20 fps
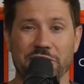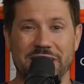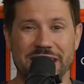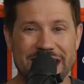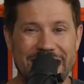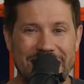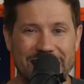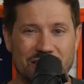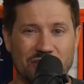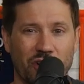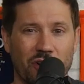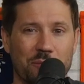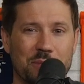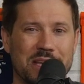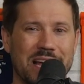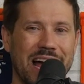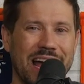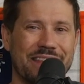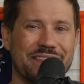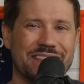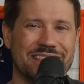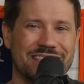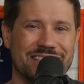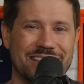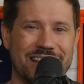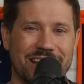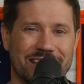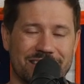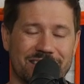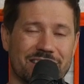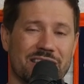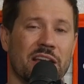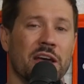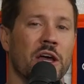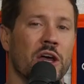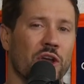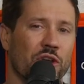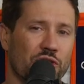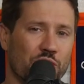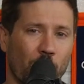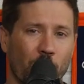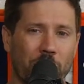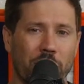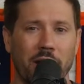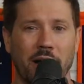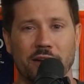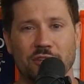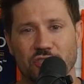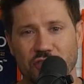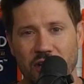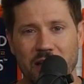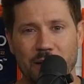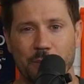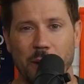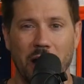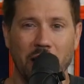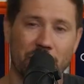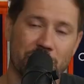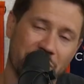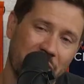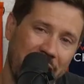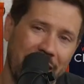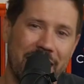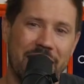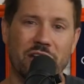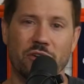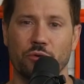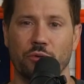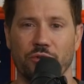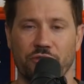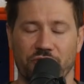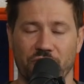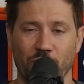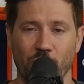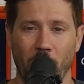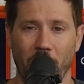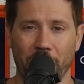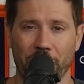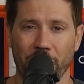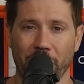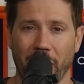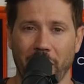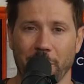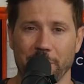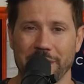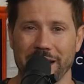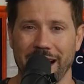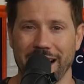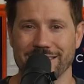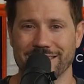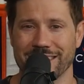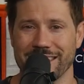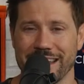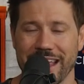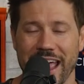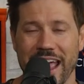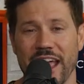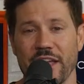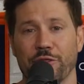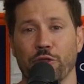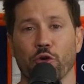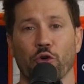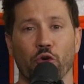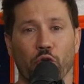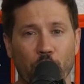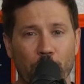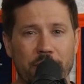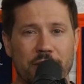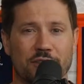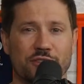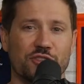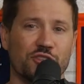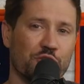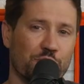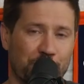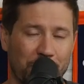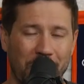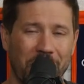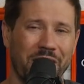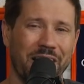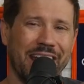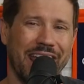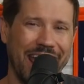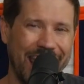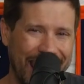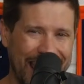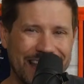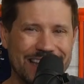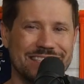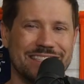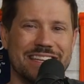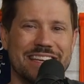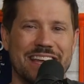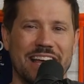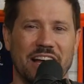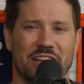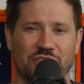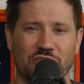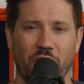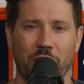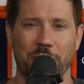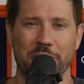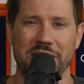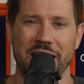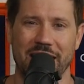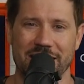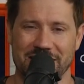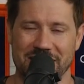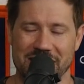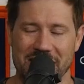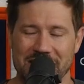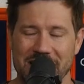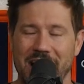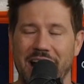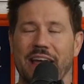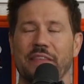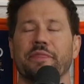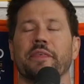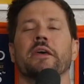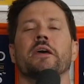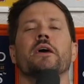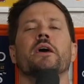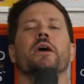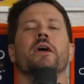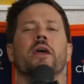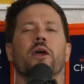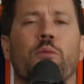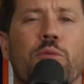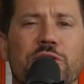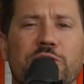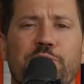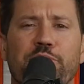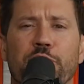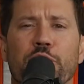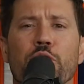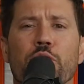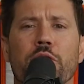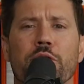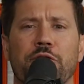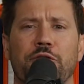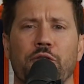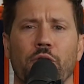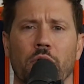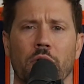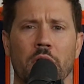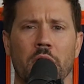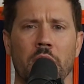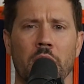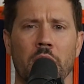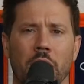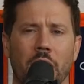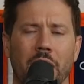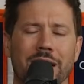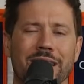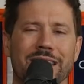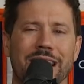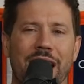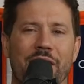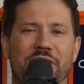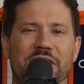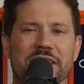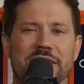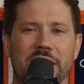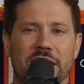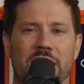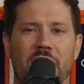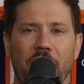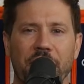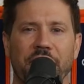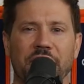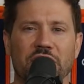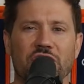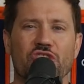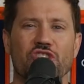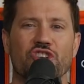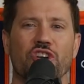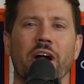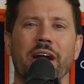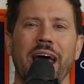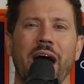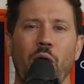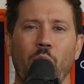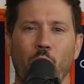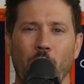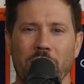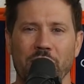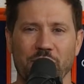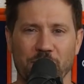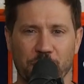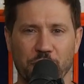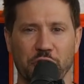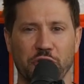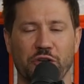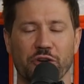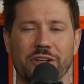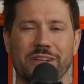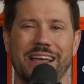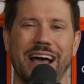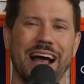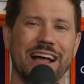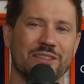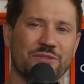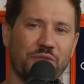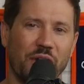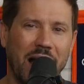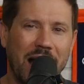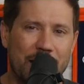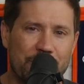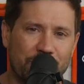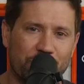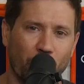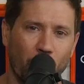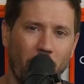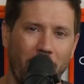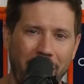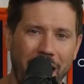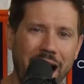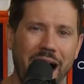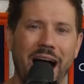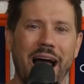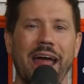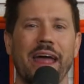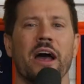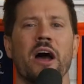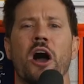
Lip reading: Diaz RBI in the 6th, Yordan, Jake Myers, and Christian Walker RBIs in the 8th, Urias, Dubon, and Diaz RBIs in the 9th. It was beautiful. 11-0 shutout win for the good guys. Vibes were high.